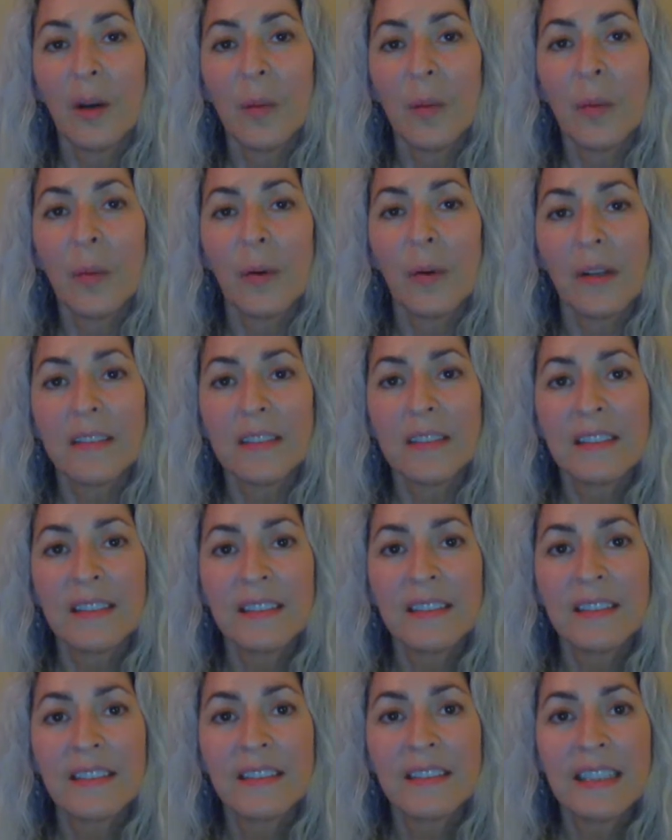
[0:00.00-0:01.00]

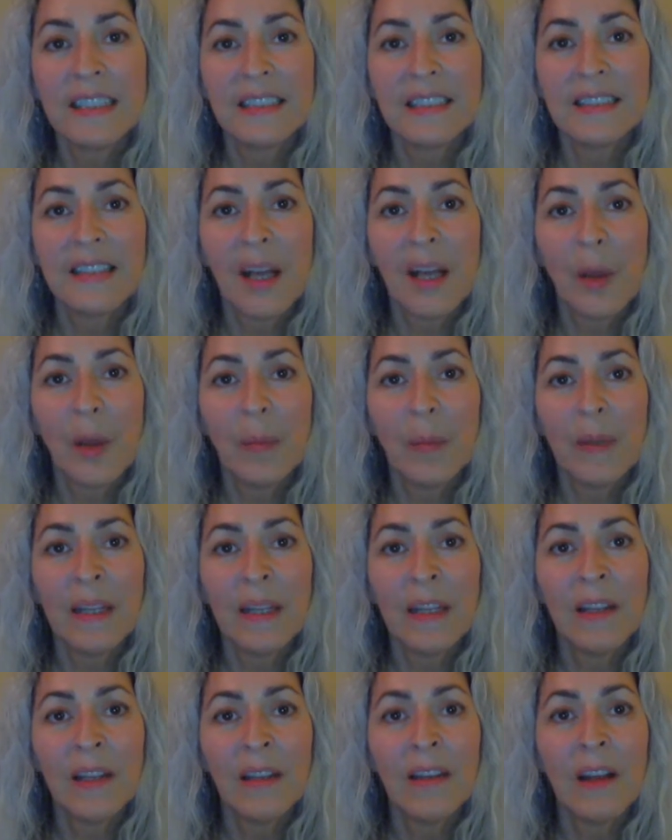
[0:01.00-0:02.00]
presence is
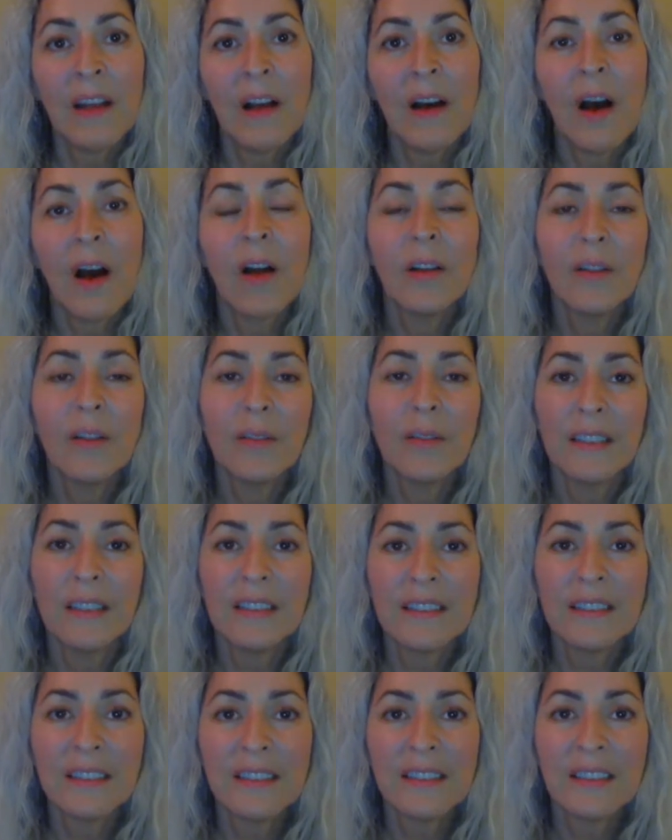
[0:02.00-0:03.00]
helping all of
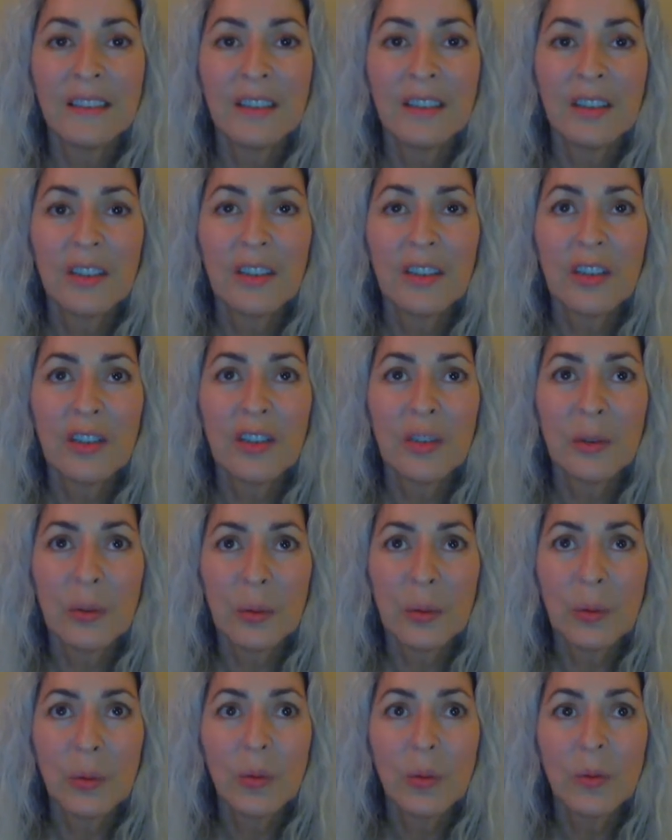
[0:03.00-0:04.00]
us
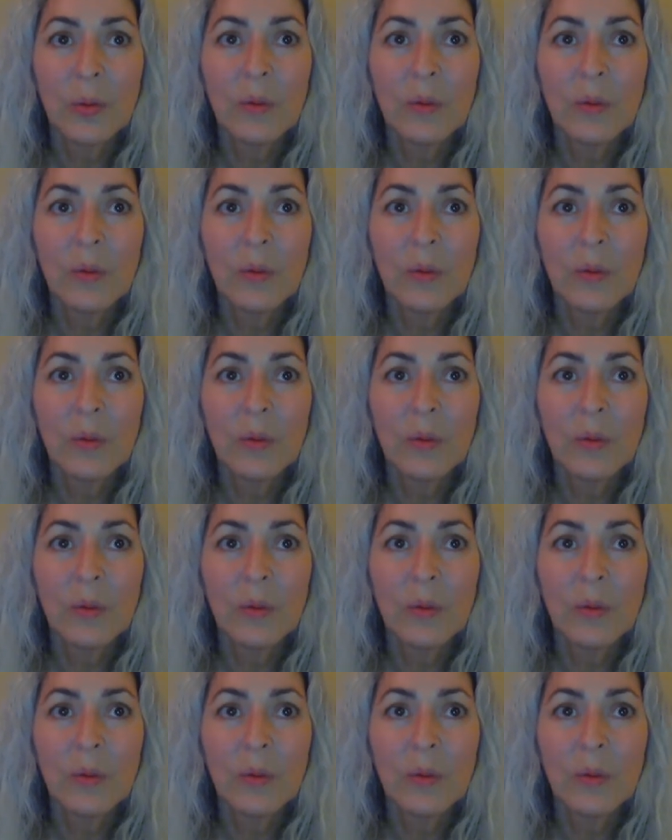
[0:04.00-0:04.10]
to